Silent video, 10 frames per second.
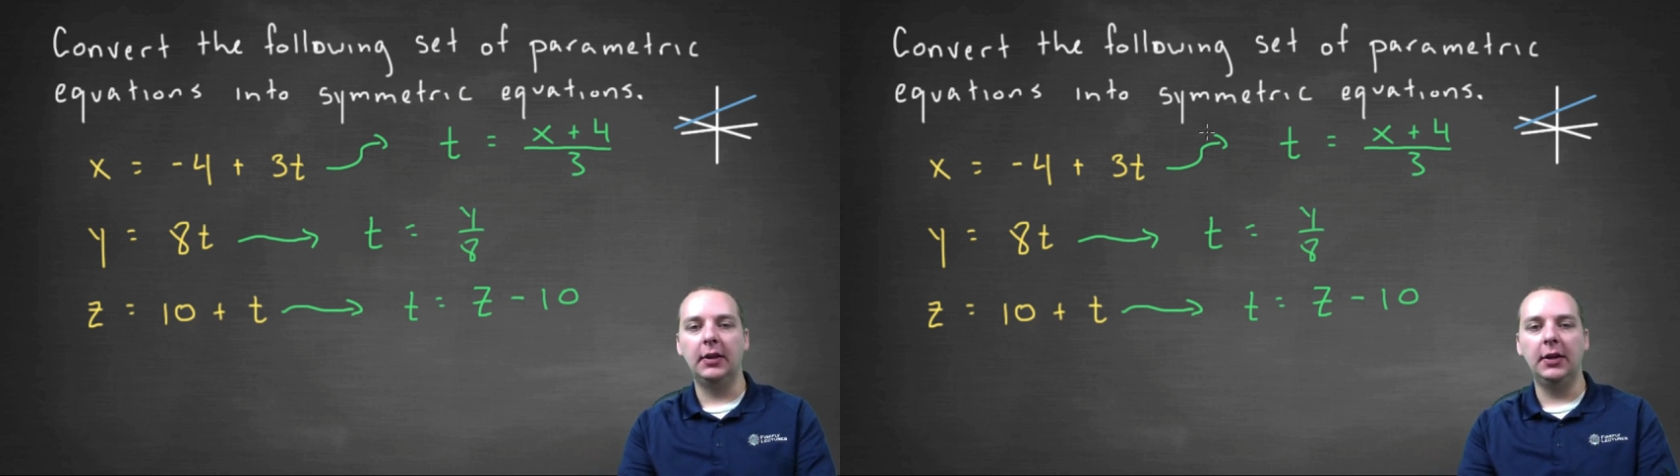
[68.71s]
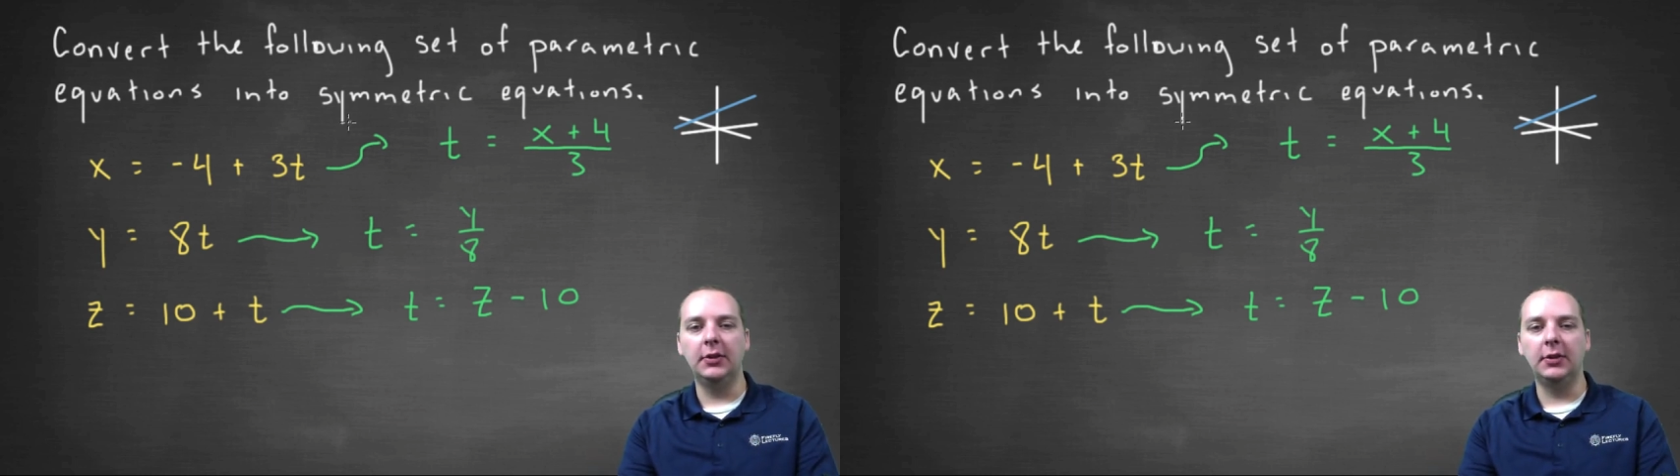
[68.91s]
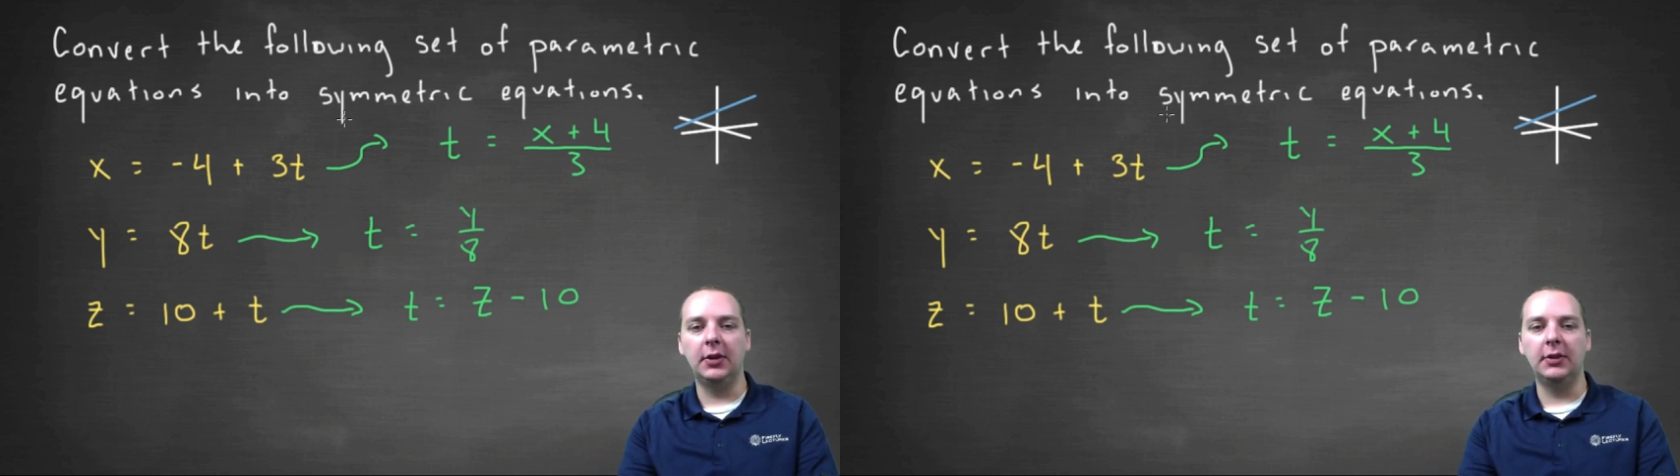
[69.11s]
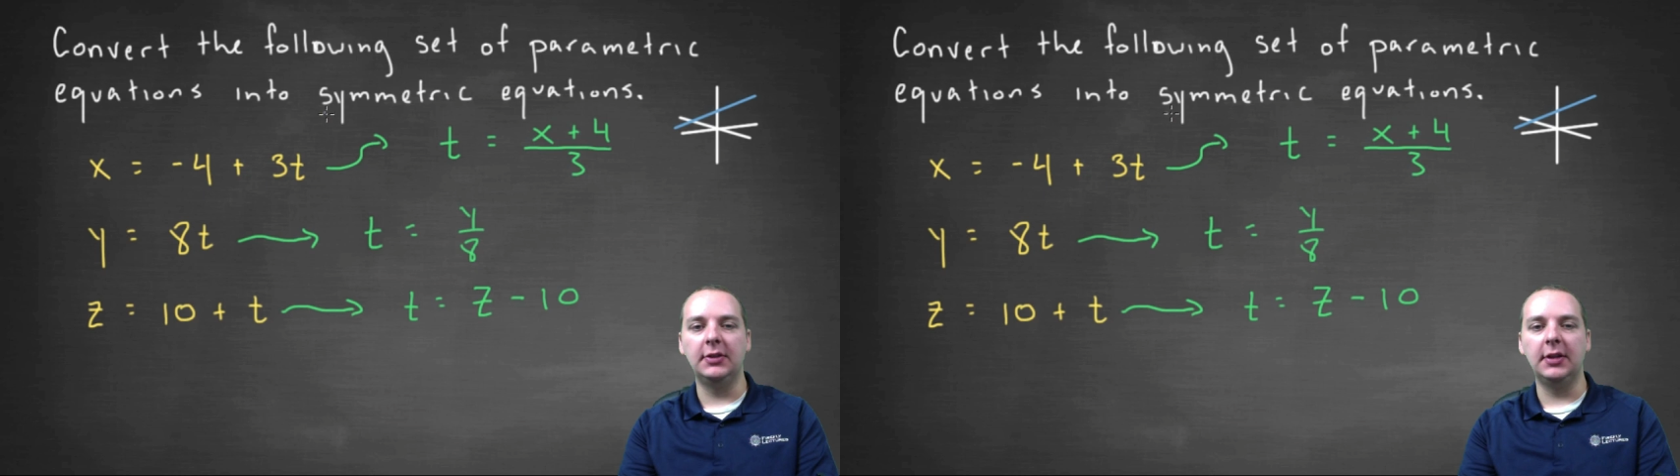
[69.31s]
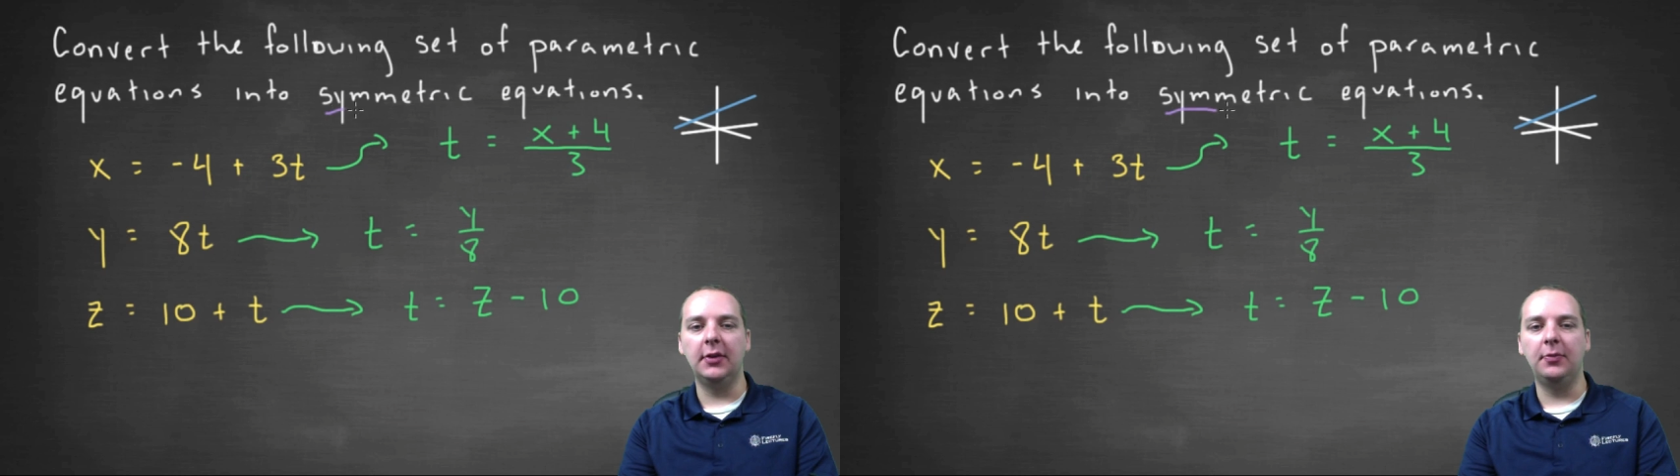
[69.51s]
here's our
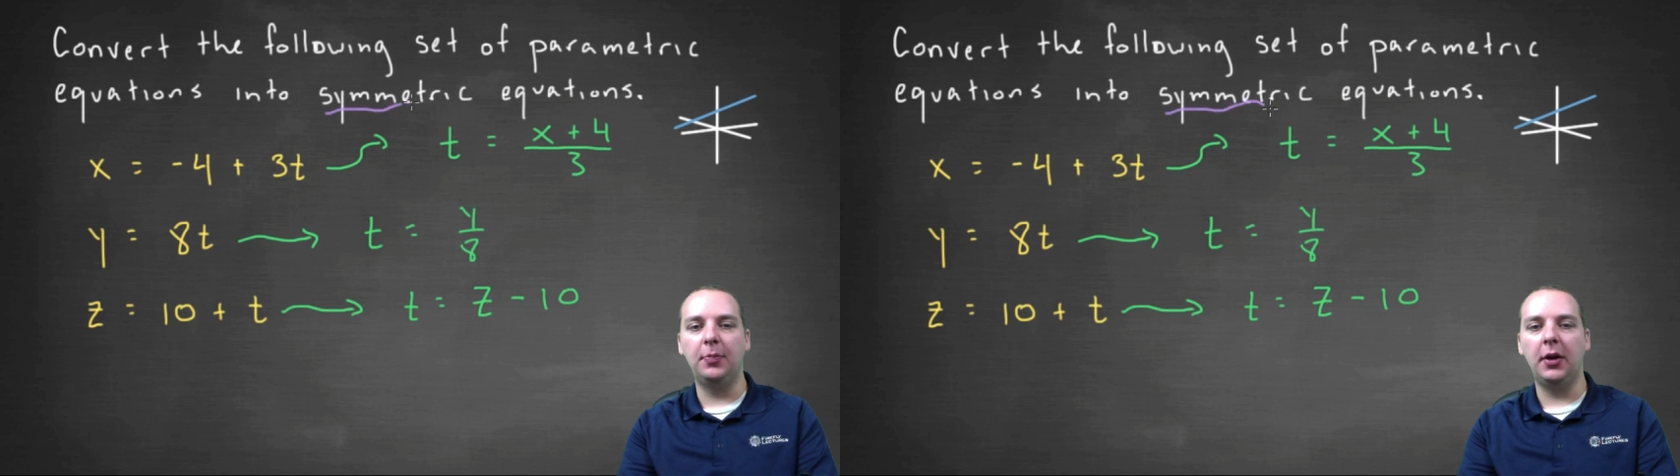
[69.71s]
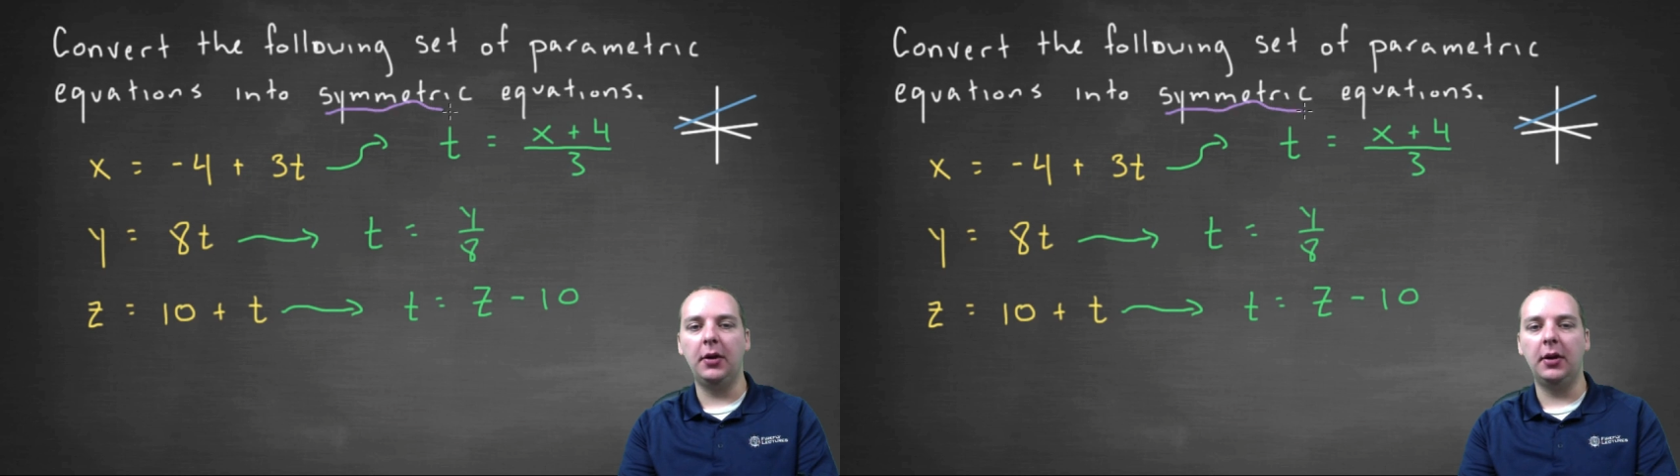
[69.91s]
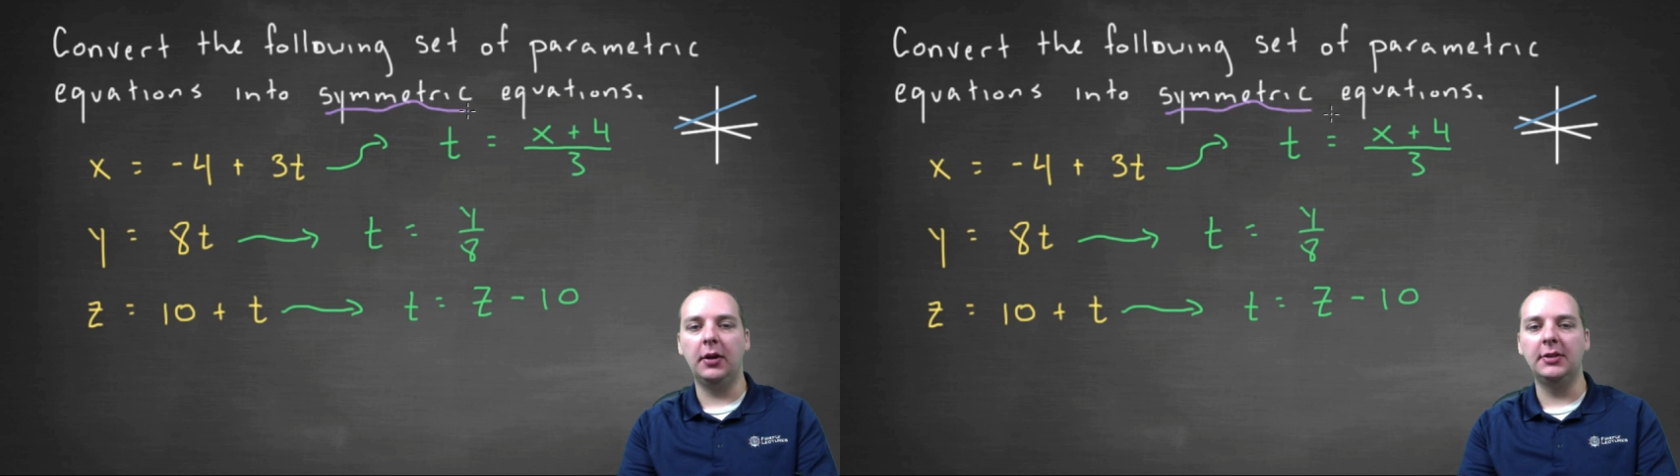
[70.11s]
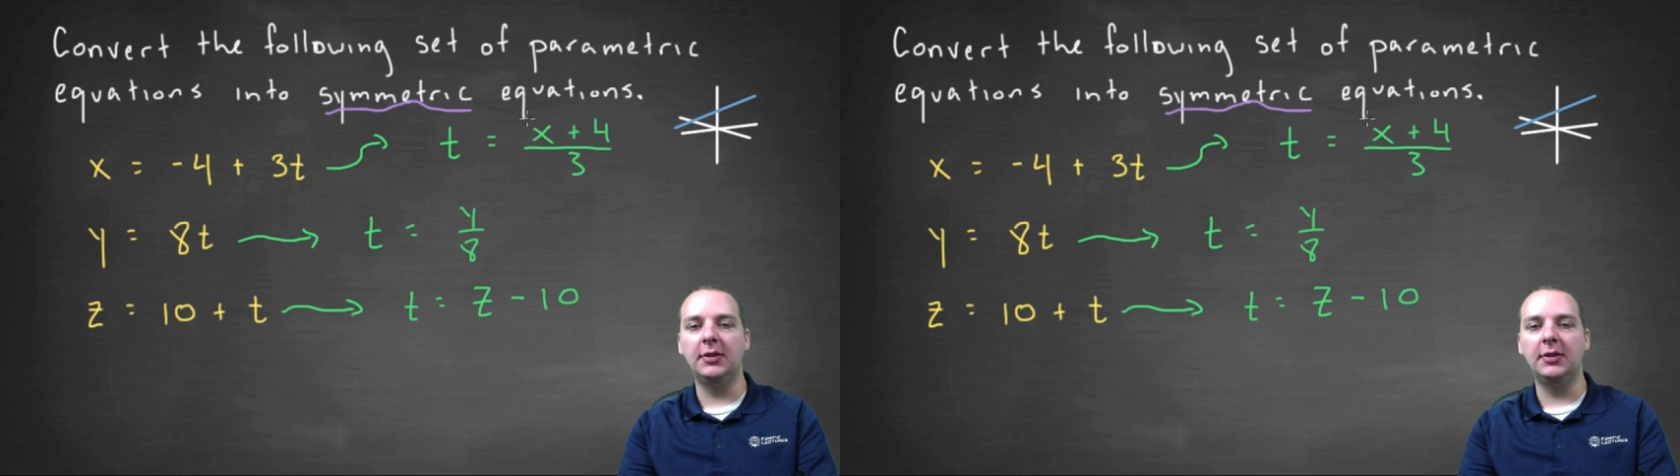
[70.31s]
set of uh,